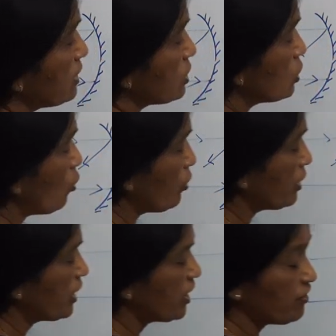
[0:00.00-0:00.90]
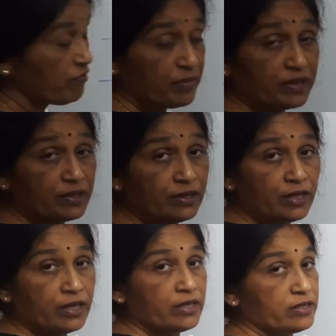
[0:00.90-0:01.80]
is concave mirror?
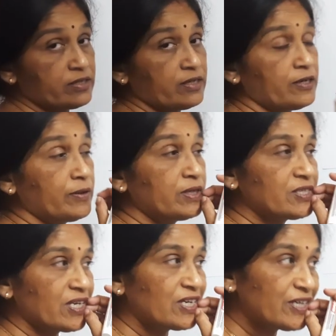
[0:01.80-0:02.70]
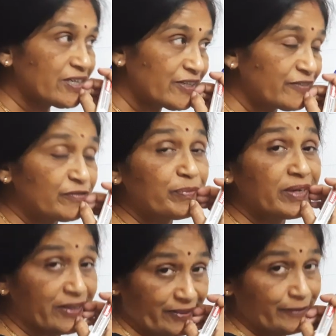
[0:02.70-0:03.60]
It's a curved
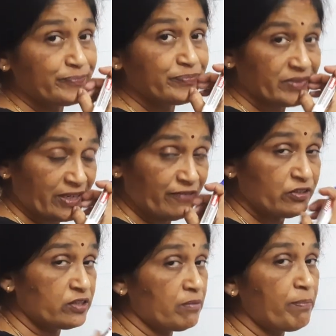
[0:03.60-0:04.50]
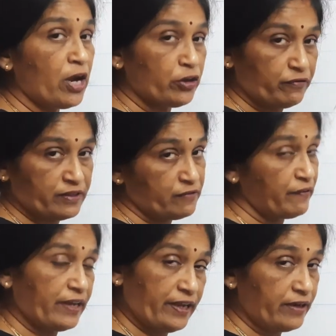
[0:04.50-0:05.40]
mirror, which is a part of a
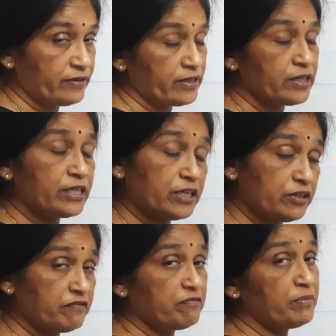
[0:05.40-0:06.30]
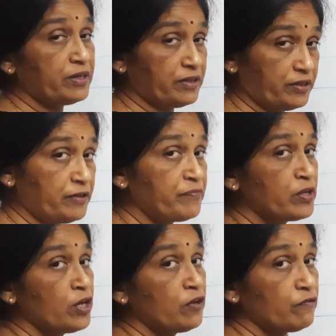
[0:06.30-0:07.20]
sphere. It's a curved mirror
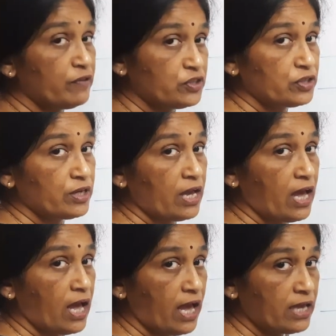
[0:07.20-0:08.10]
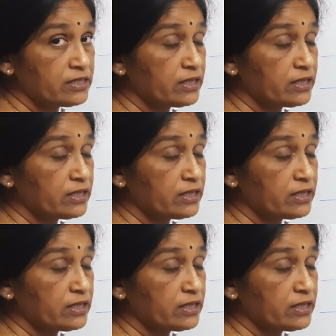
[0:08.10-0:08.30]
which has